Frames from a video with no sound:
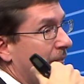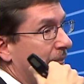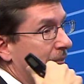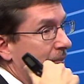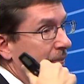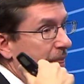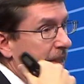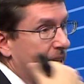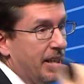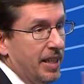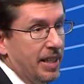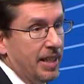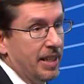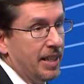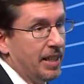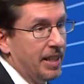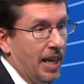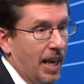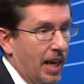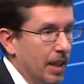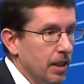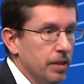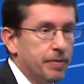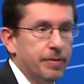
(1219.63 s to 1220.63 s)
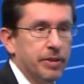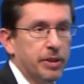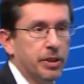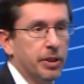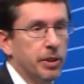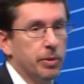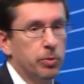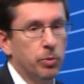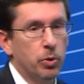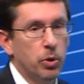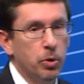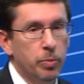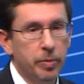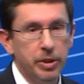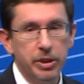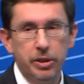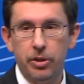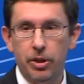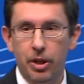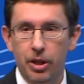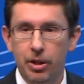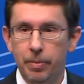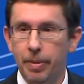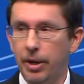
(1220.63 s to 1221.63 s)
The elephant in the room when you
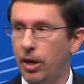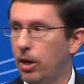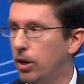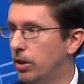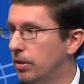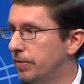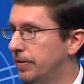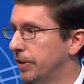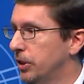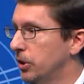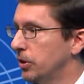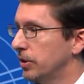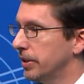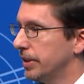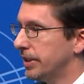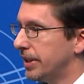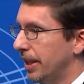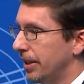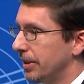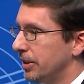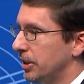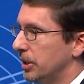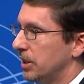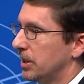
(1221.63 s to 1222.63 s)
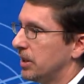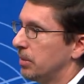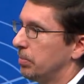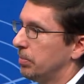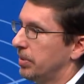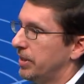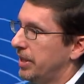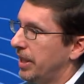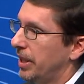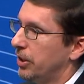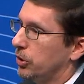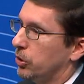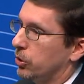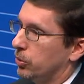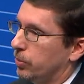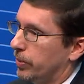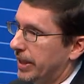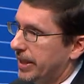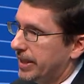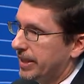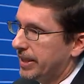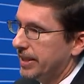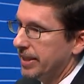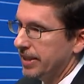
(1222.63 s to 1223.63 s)
talk about artificial intelligence and potential
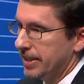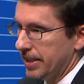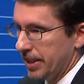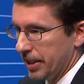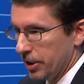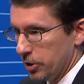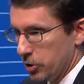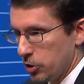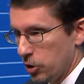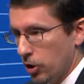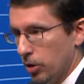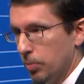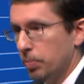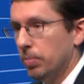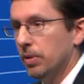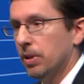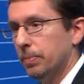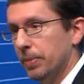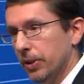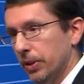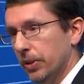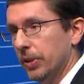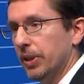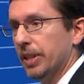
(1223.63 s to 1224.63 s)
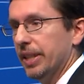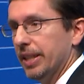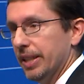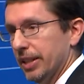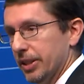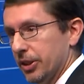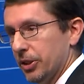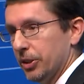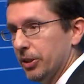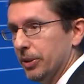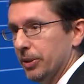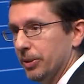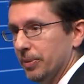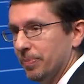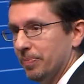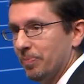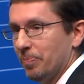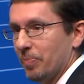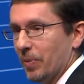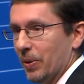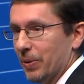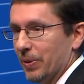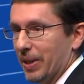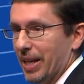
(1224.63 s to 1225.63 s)
risks is the interpretability issue,
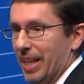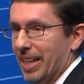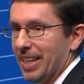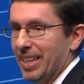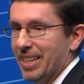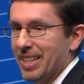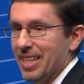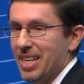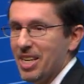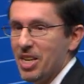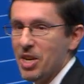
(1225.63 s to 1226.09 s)
okay?